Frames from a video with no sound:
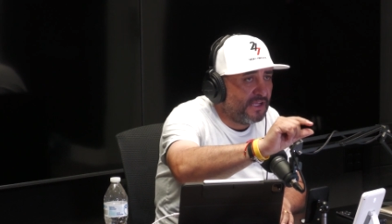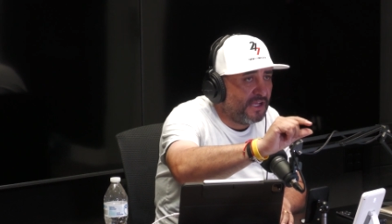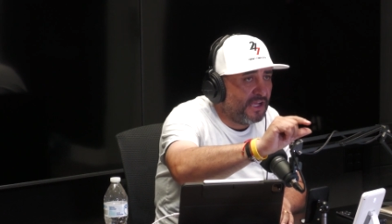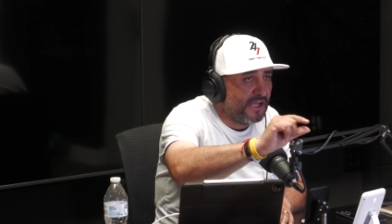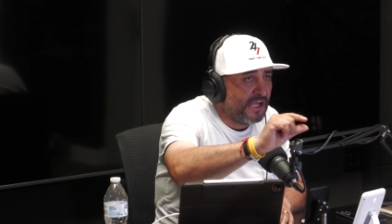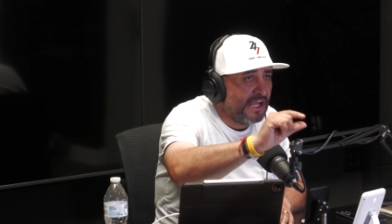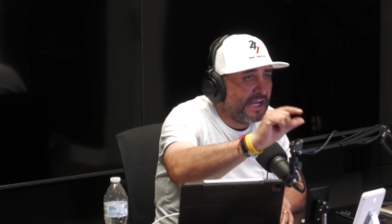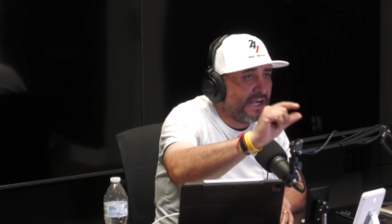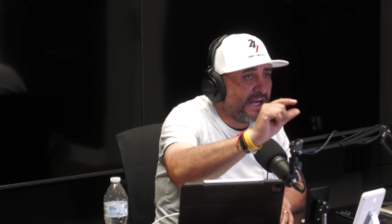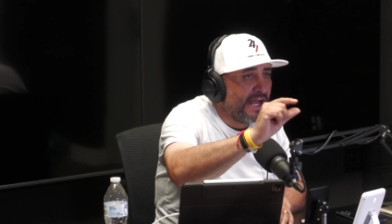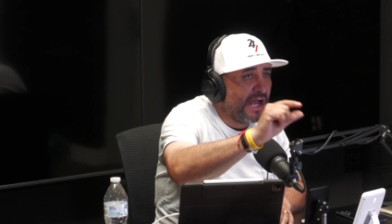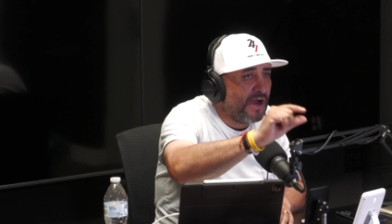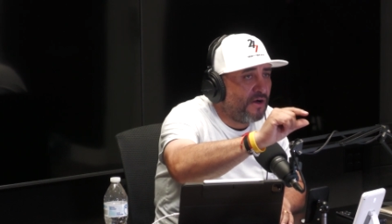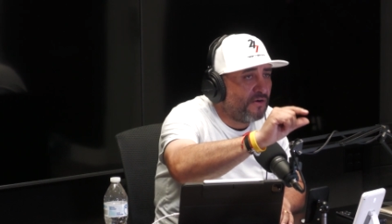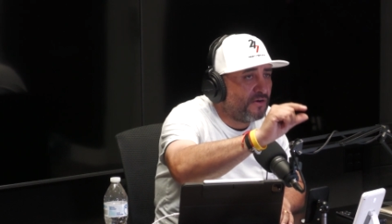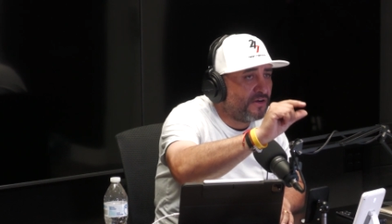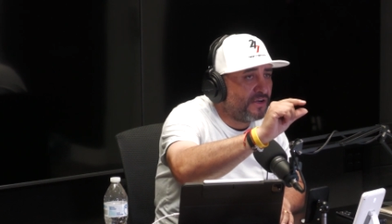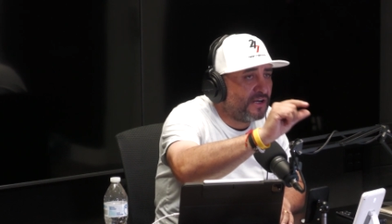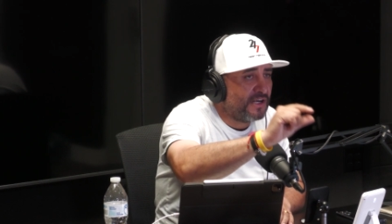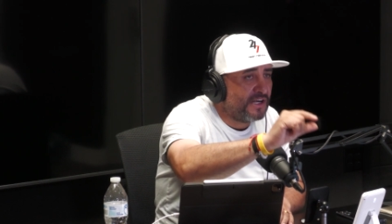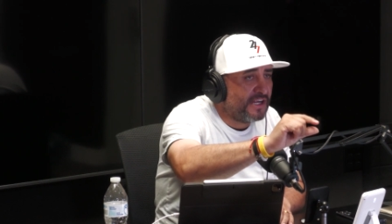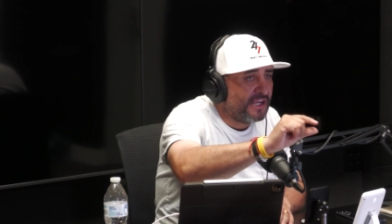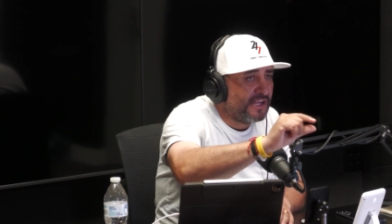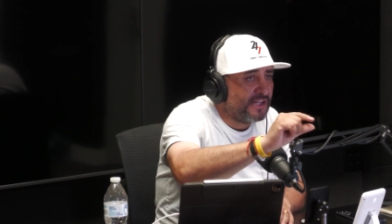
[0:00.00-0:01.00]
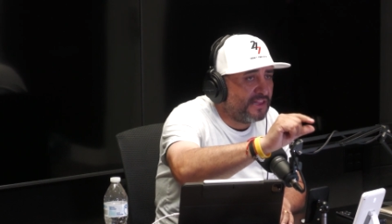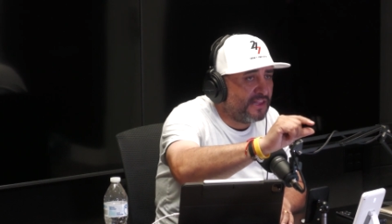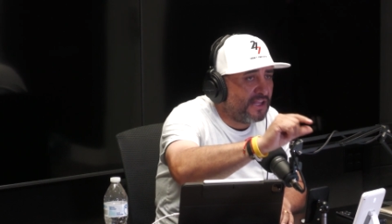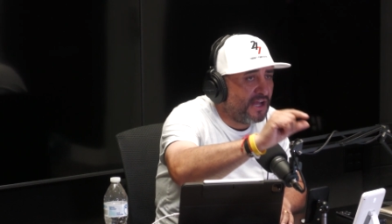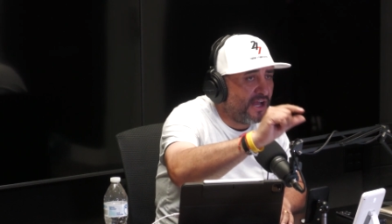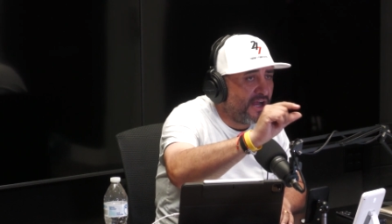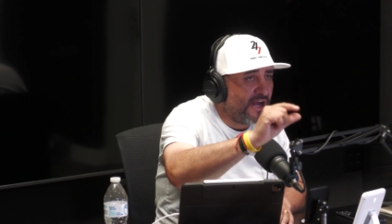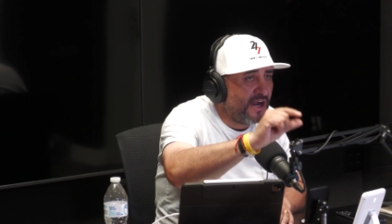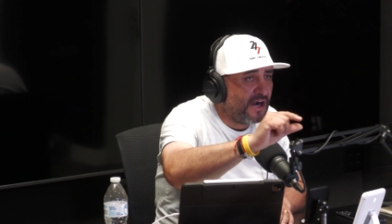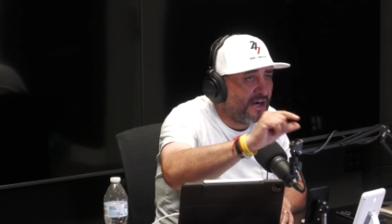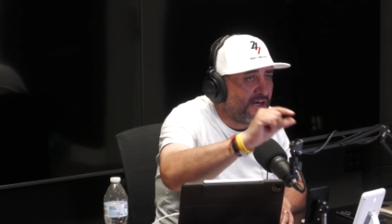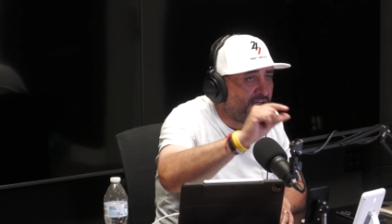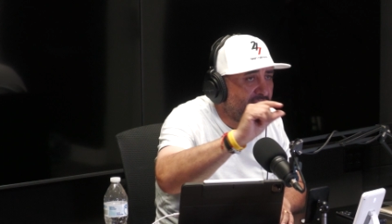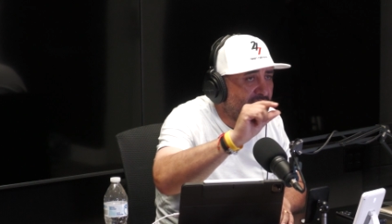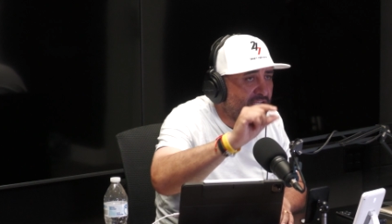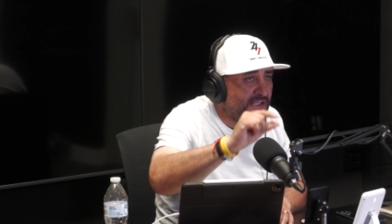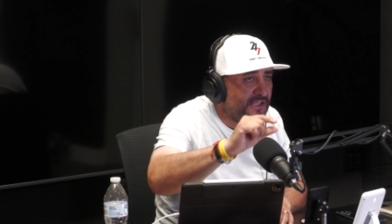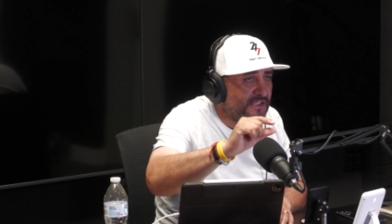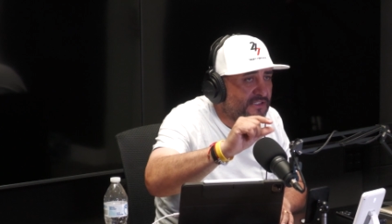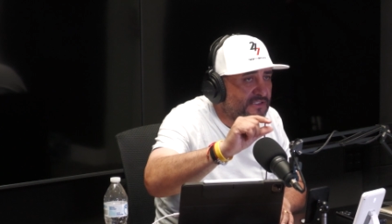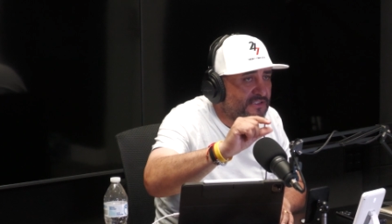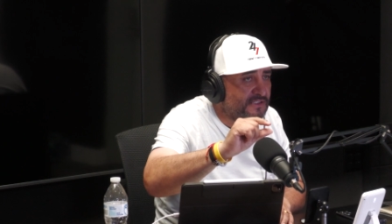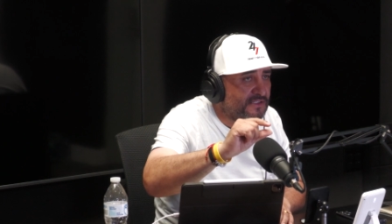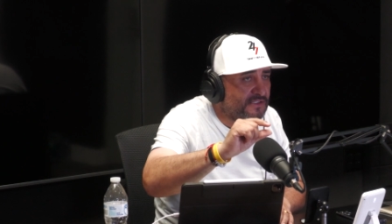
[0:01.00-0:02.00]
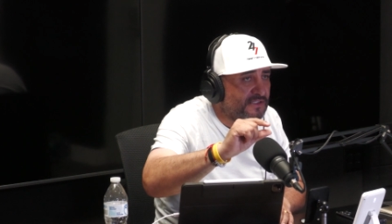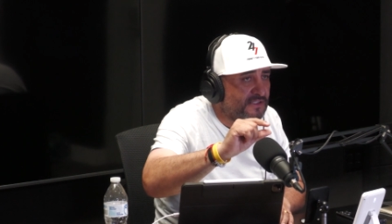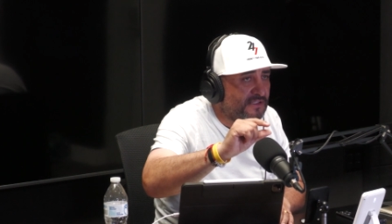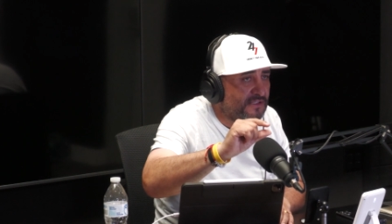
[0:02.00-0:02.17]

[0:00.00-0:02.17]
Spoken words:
and how clean the heart is.